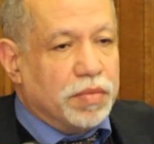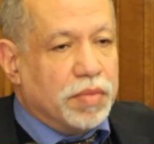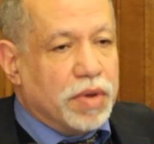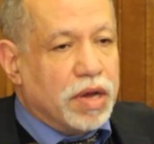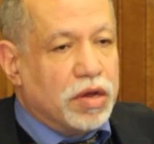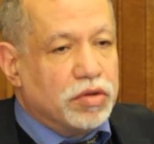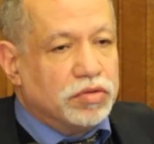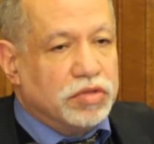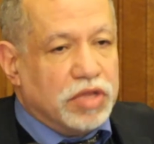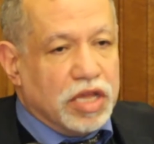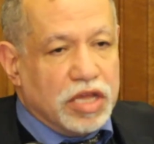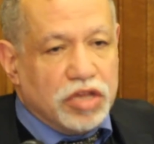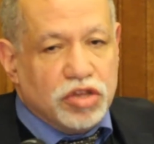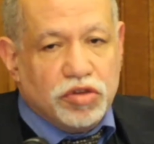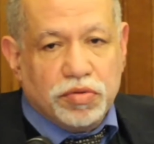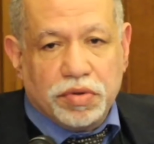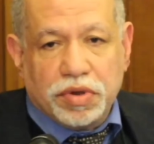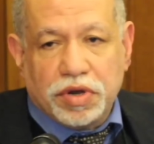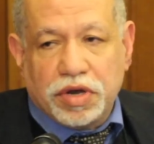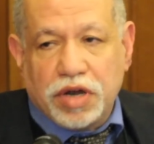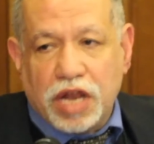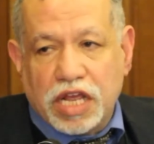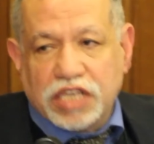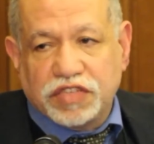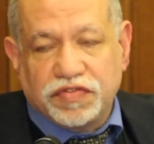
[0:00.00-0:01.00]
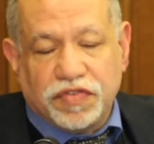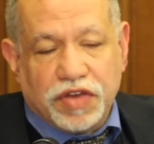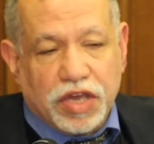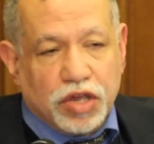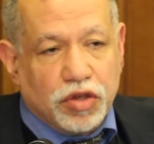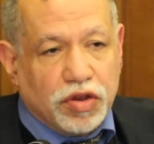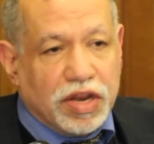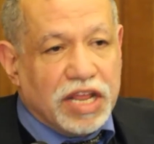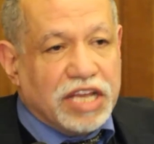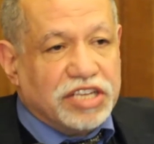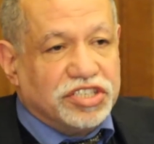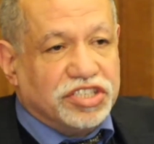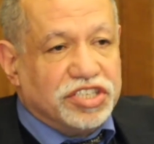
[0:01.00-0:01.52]
about the human rights
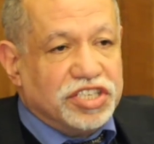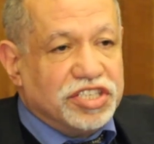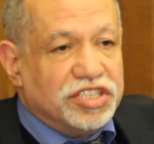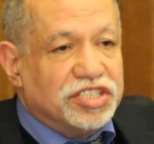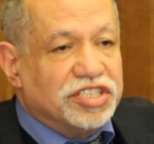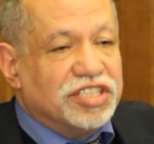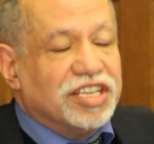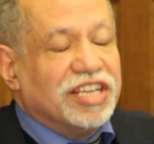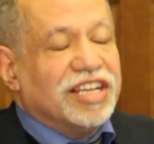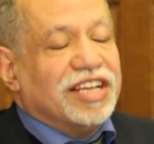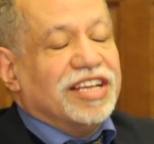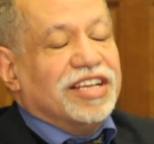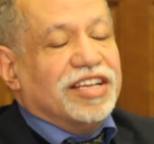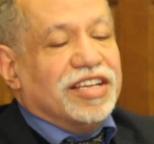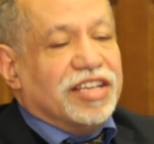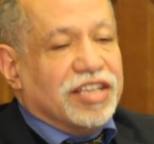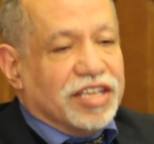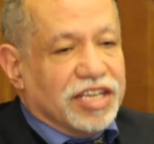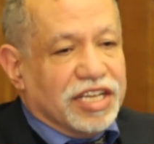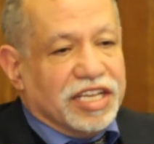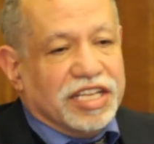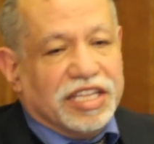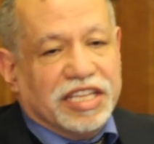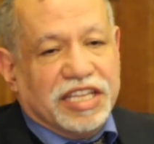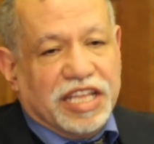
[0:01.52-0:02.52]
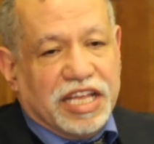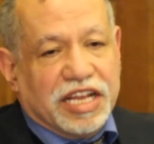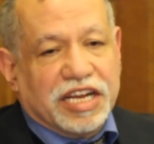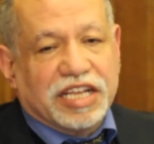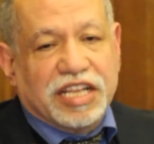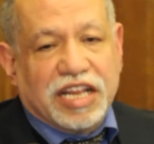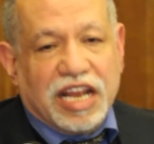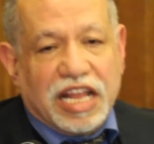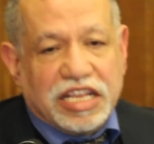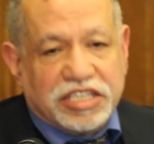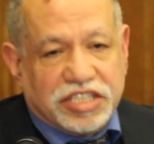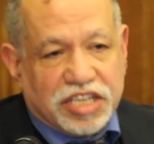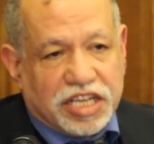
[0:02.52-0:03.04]
violations in their
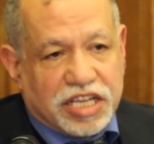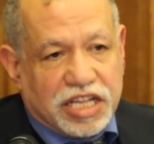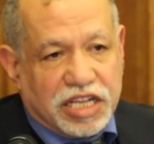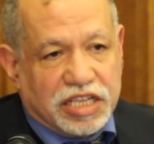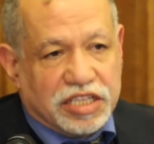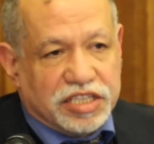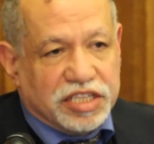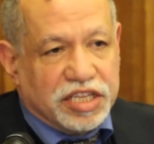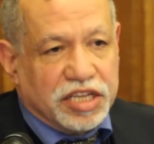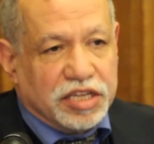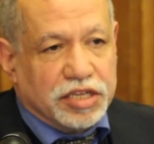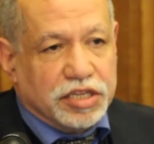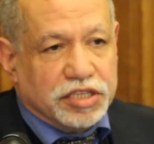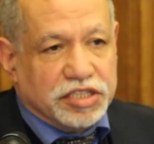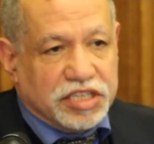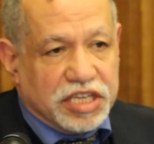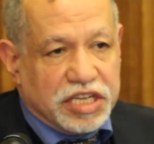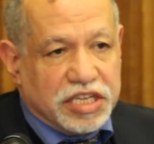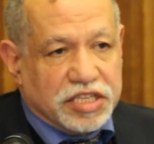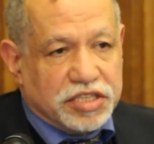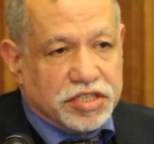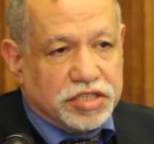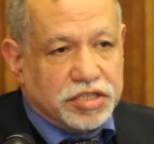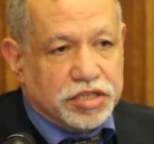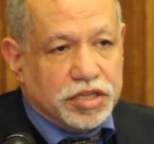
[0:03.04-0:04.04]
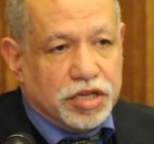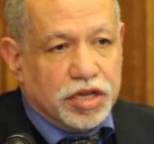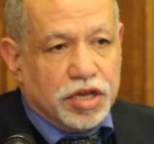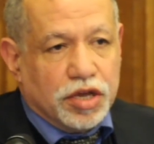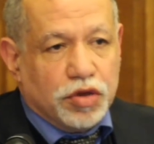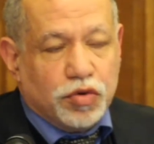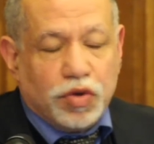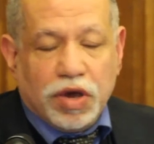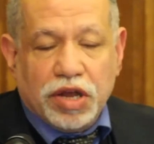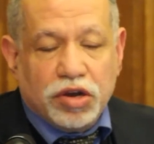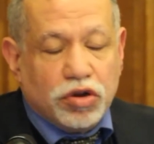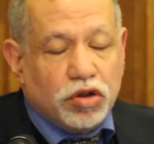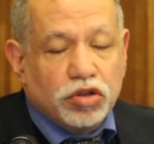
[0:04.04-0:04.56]
classical sense.
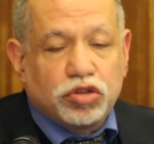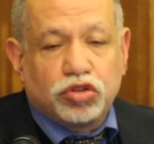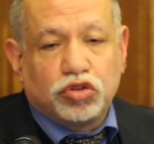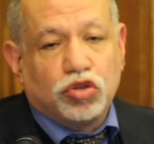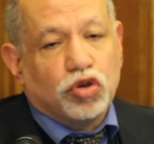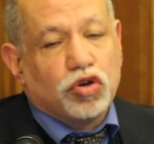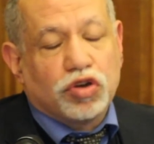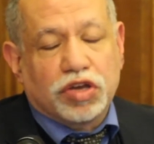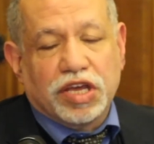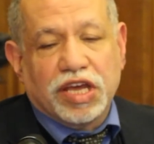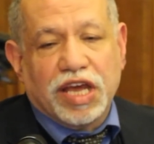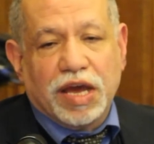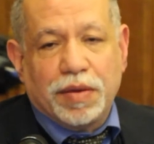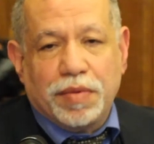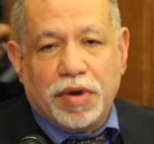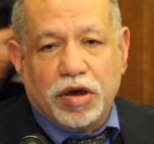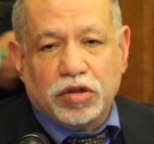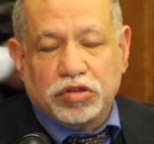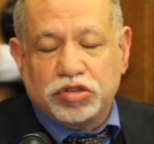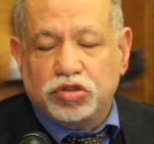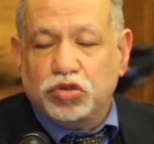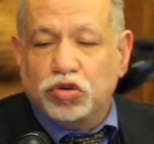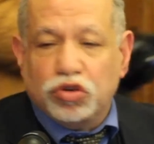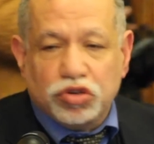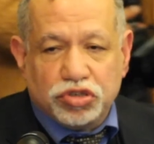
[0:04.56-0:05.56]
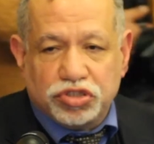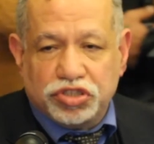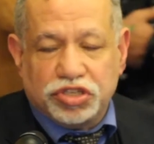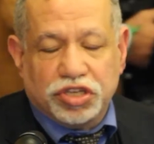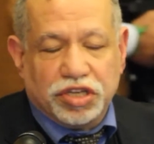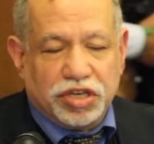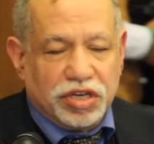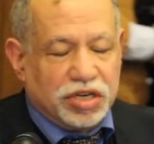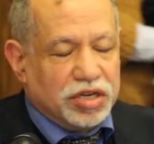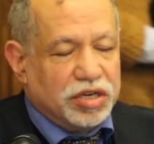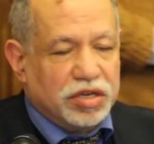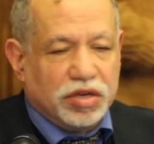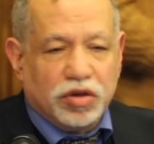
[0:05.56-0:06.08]
We are not talking about
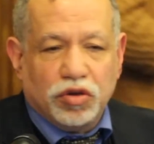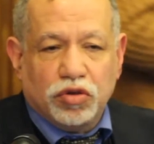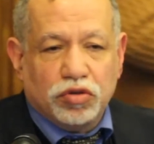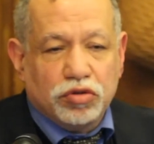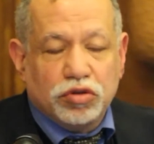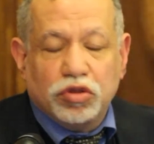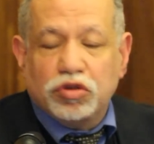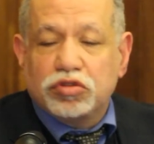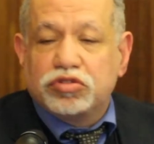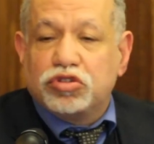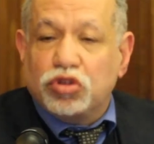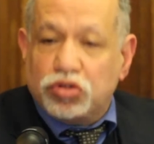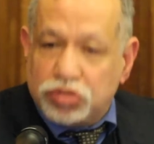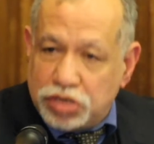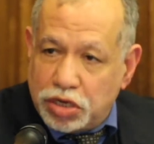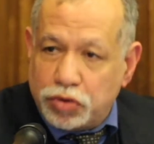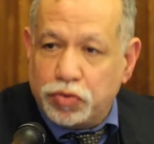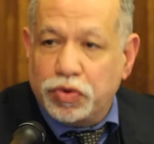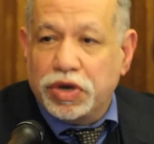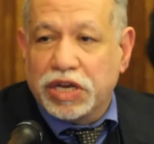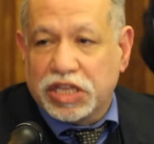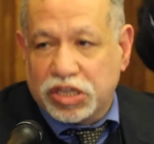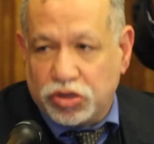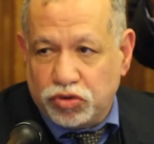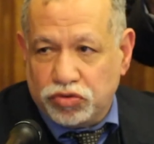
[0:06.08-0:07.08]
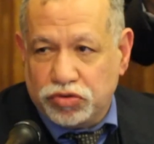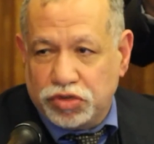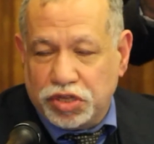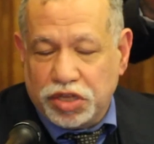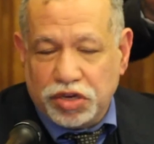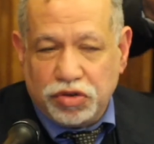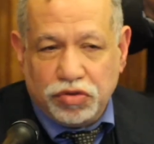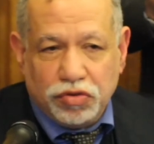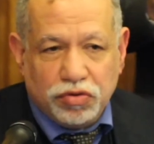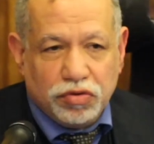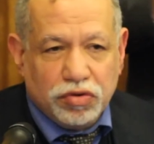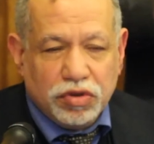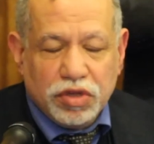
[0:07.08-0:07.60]
torture, although torture will
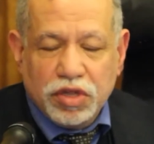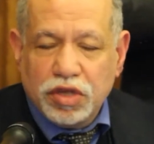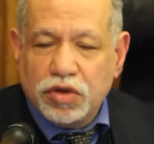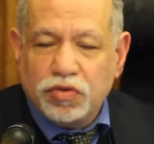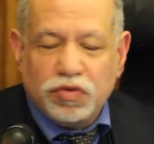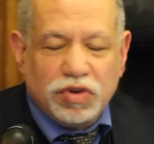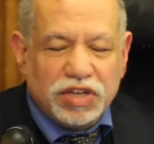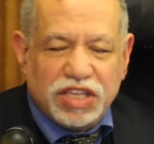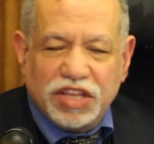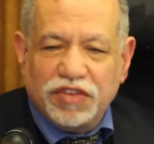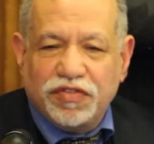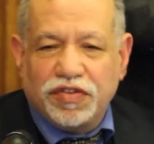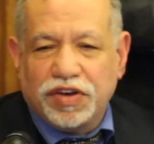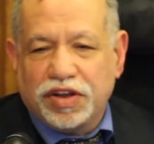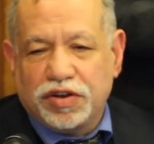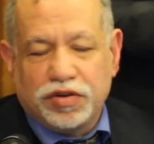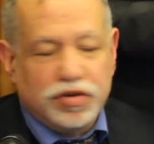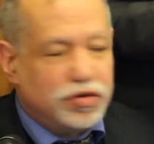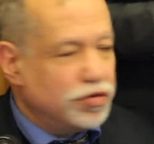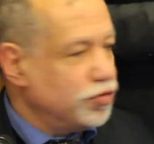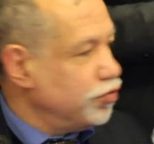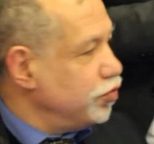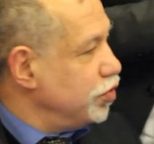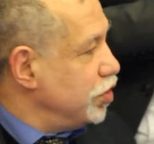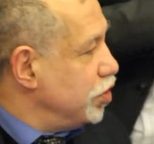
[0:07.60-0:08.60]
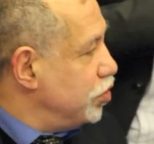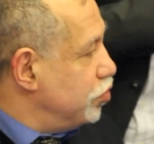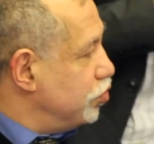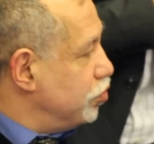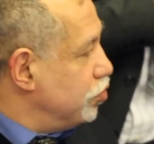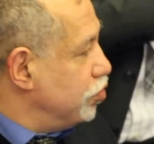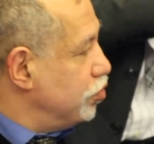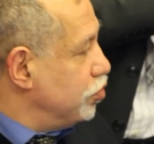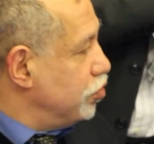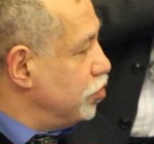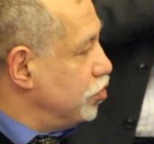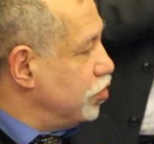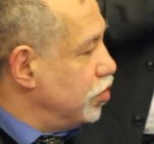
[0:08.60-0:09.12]
continue. Whatever we
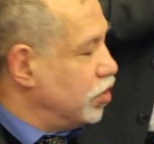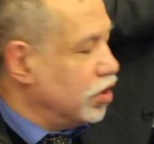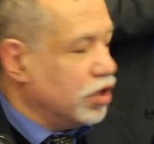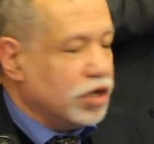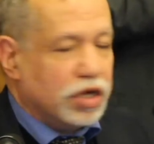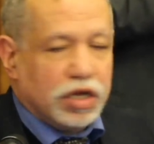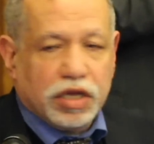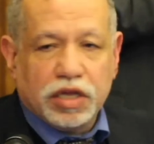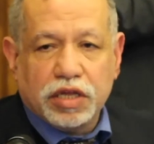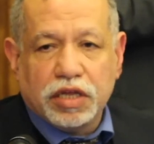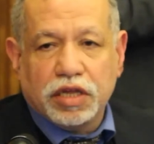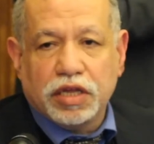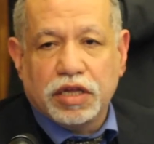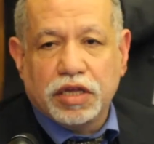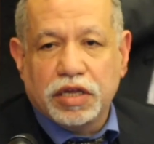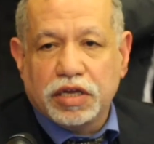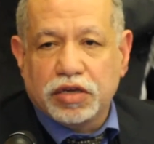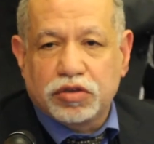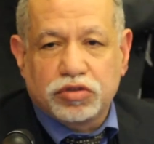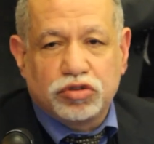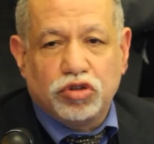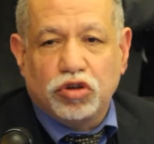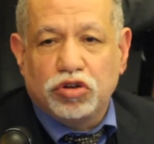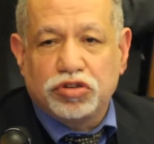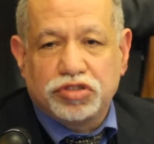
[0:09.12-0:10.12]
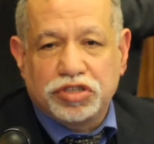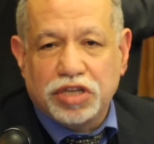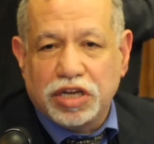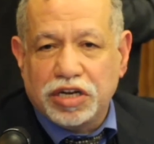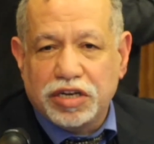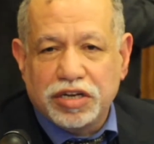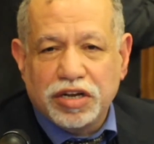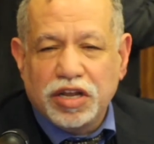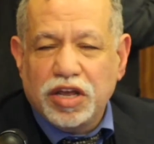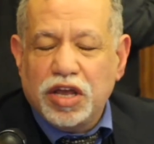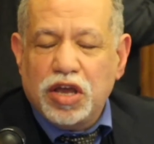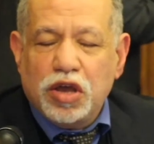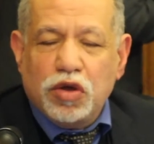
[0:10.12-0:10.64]
do,
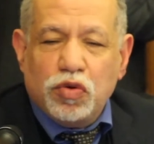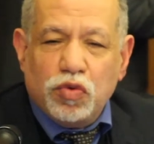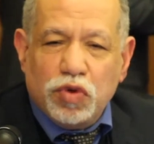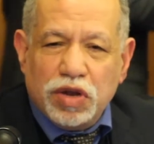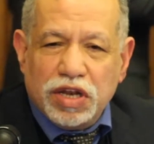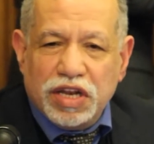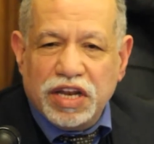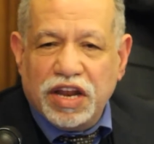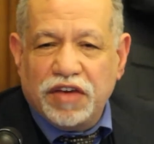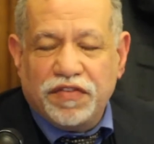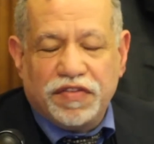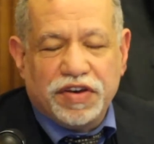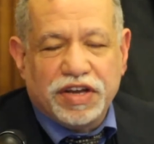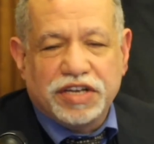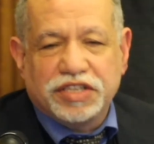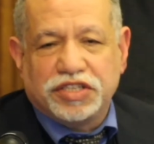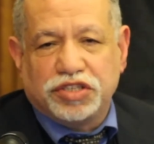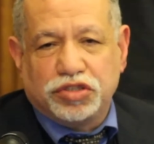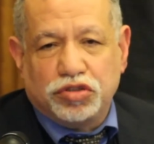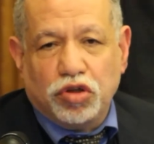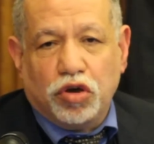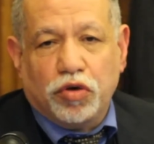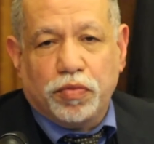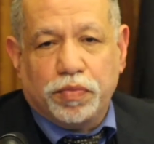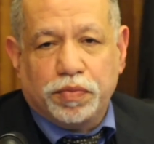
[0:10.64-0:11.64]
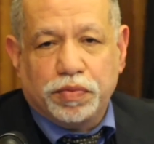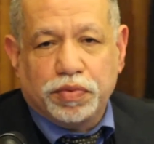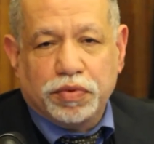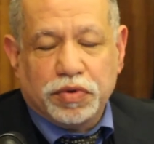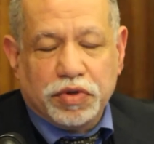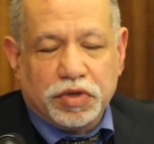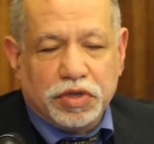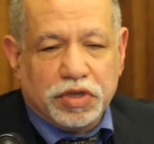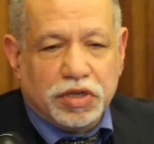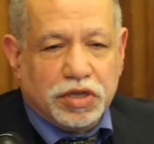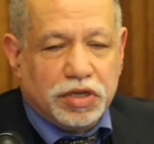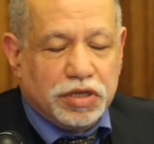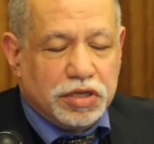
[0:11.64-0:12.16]
torture will never stop.
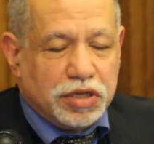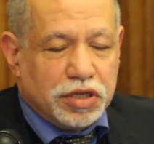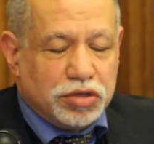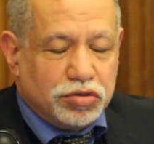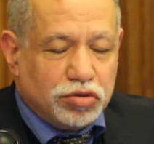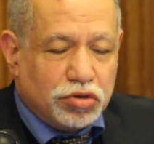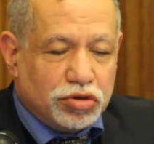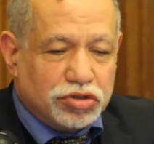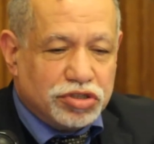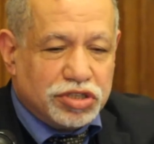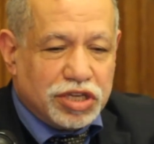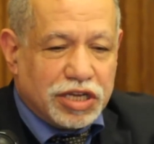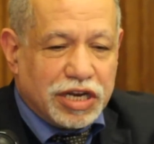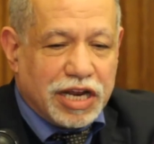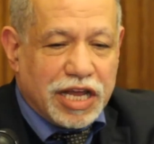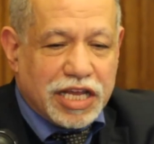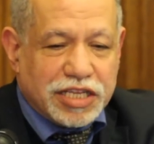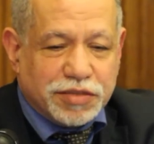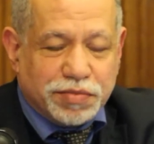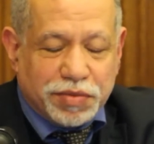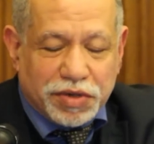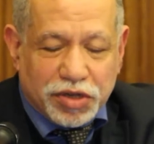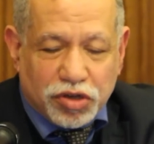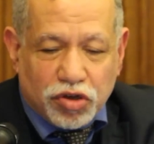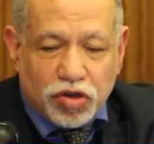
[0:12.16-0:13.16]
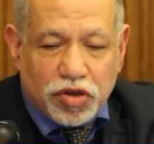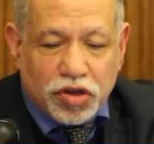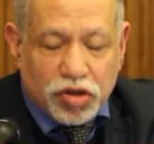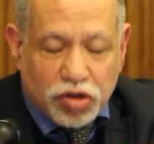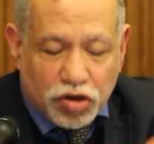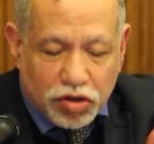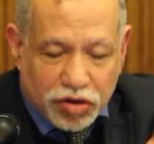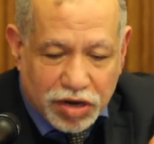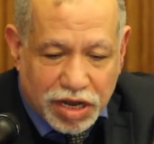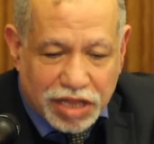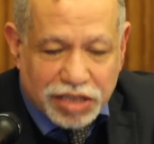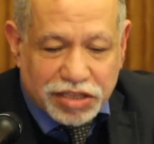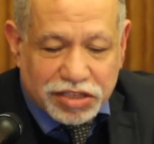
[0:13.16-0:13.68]
Torture has been going
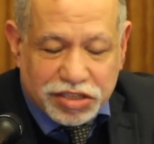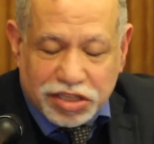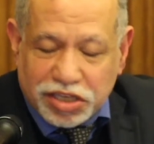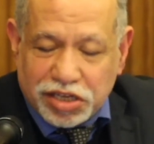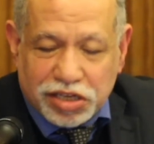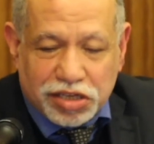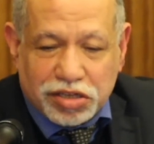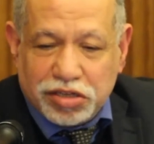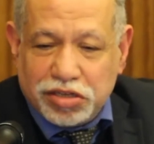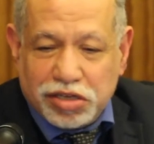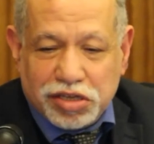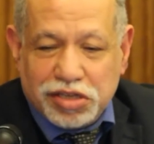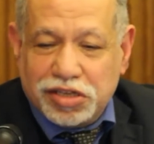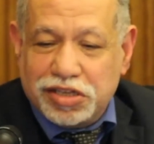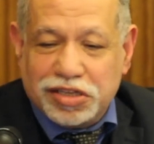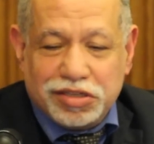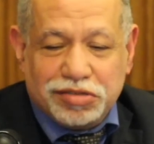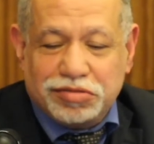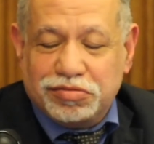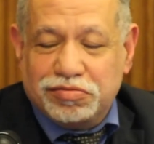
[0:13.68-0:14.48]
on until